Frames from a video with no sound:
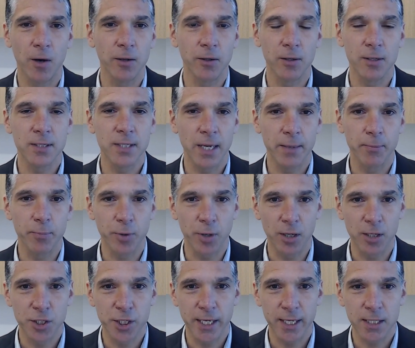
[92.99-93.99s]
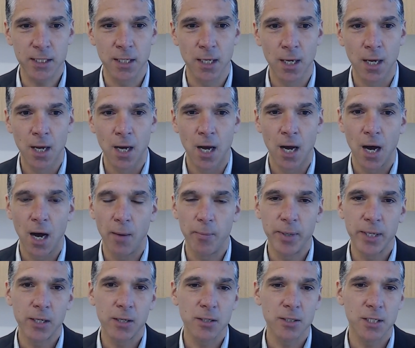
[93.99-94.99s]
on the same project
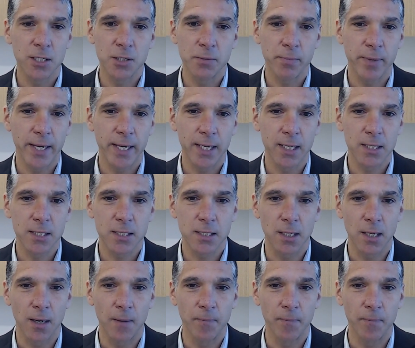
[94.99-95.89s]
because it makes